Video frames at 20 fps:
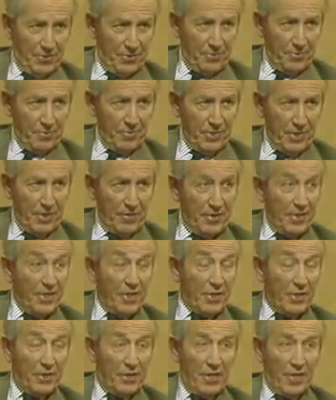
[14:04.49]
that
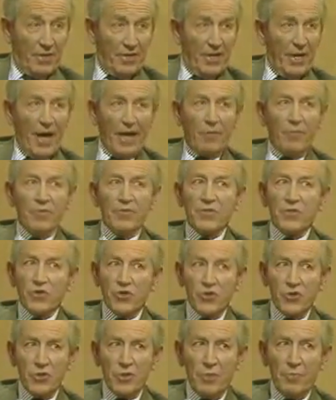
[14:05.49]
the acquisition, the
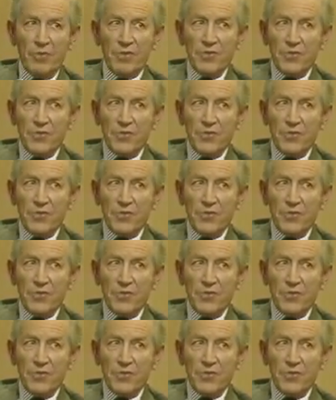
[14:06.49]
pursuit